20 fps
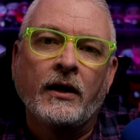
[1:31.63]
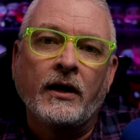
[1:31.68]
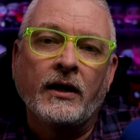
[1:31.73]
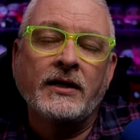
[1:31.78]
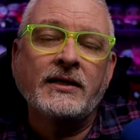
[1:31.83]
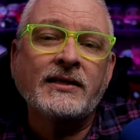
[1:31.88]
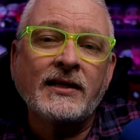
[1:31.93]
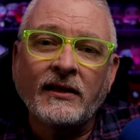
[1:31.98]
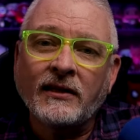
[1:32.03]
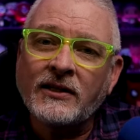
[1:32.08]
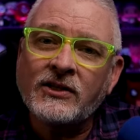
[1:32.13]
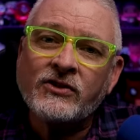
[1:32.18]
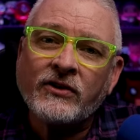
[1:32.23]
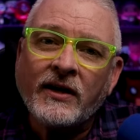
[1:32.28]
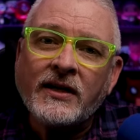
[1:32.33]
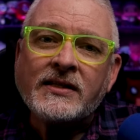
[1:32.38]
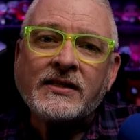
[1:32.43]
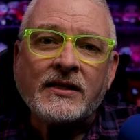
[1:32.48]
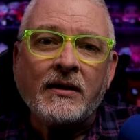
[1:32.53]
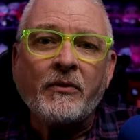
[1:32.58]
This
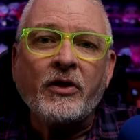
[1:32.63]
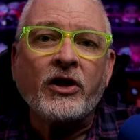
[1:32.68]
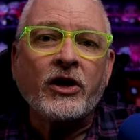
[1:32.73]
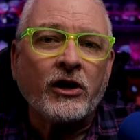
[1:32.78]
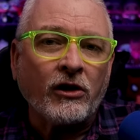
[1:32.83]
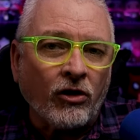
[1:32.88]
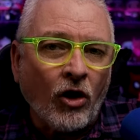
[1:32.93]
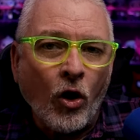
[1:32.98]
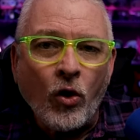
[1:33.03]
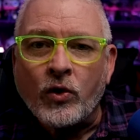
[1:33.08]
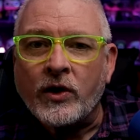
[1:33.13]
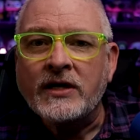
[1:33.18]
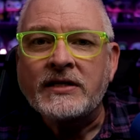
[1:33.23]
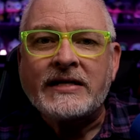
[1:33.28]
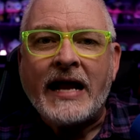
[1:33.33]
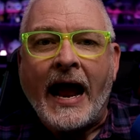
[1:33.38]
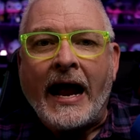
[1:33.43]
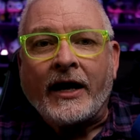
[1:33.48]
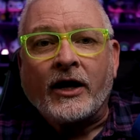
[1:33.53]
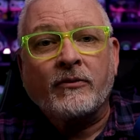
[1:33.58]
illustrates some of the cloak
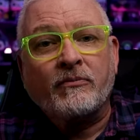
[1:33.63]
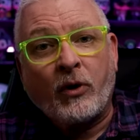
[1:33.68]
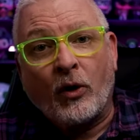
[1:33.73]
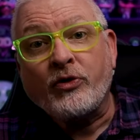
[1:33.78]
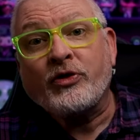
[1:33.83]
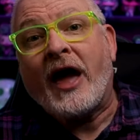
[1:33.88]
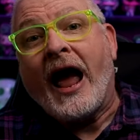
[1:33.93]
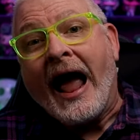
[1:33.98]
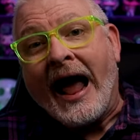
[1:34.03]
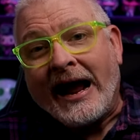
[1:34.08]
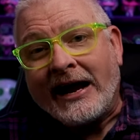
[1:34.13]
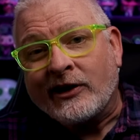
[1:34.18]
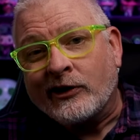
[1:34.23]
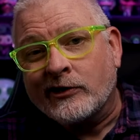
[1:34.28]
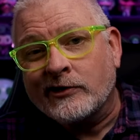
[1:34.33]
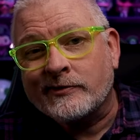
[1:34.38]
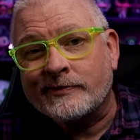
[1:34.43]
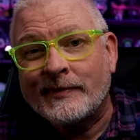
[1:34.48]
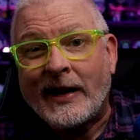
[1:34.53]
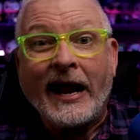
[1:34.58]
and dagger both the
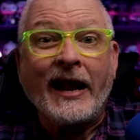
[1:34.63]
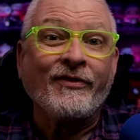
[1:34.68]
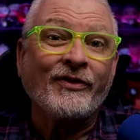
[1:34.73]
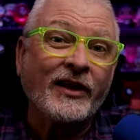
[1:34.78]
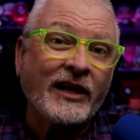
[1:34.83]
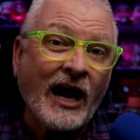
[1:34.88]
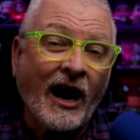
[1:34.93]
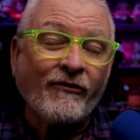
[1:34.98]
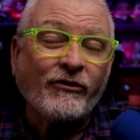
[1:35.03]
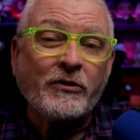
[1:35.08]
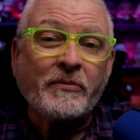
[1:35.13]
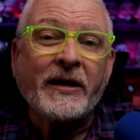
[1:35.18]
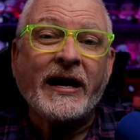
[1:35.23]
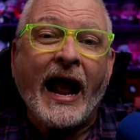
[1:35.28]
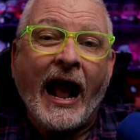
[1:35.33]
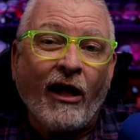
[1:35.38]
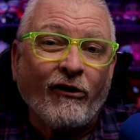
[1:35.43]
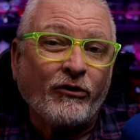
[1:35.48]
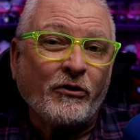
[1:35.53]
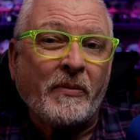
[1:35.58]
hackers and the
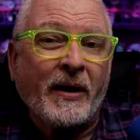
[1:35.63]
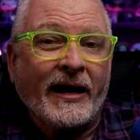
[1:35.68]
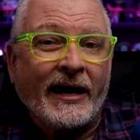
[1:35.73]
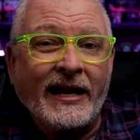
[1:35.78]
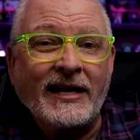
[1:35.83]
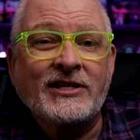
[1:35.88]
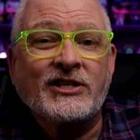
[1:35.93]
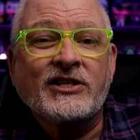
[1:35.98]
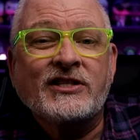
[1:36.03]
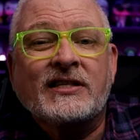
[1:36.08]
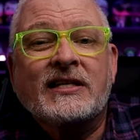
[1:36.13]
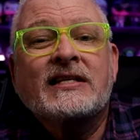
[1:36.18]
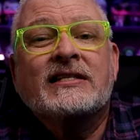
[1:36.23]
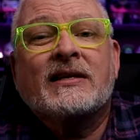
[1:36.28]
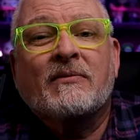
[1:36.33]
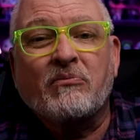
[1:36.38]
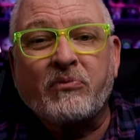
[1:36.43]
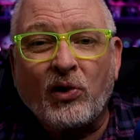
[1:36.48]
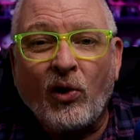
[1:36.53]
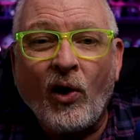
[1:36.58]
government alphabet agencies
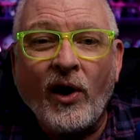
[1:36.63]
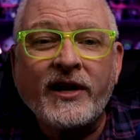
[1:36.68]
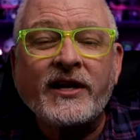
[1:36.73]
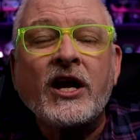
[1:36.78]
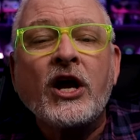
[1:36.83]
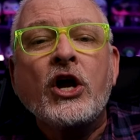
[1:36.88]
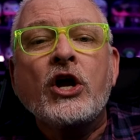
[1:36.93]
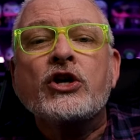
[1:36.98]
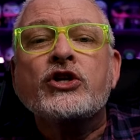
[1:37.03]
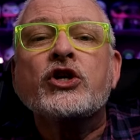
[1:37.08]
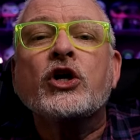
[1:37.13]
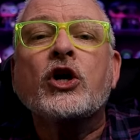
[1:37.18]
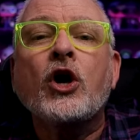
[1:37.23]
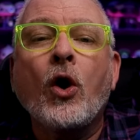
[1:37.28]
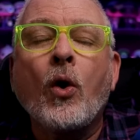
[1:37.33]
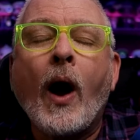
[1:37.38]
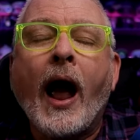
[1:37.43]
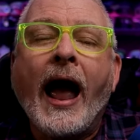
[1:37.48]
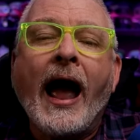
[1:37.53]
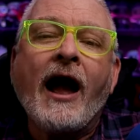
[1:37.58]
employed to
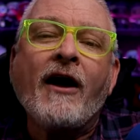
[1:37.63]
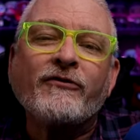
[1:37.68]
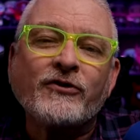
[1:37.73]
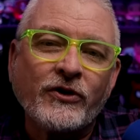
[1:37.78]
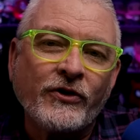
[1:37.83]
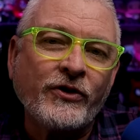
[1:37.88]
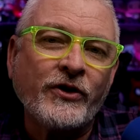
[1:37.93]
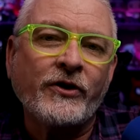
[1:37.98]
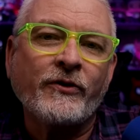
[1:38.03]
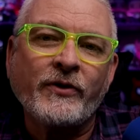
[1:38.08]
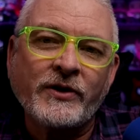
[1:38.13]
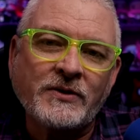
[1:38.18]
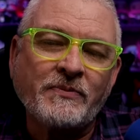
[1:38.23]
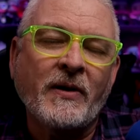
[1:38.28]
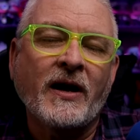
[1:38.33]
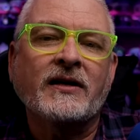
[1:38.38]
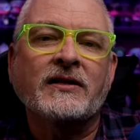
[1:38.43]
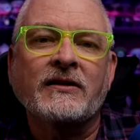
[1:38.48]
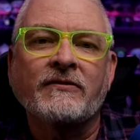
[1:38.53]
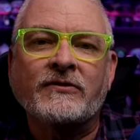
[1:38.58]
go after their
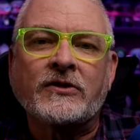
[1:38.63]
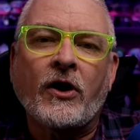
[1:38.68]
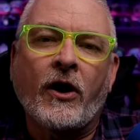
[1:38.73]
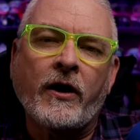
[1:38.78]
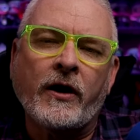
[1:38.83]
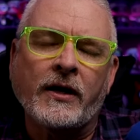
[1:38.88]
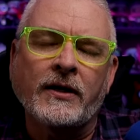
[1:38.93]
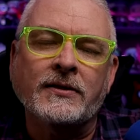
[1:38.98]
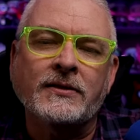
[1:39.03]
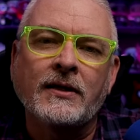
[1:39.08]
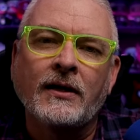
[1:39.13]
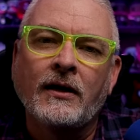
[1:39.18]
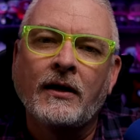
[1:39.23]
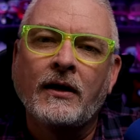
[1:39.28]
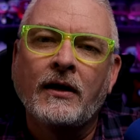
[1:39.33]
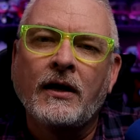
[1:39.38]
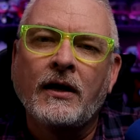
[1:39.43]
respective targets.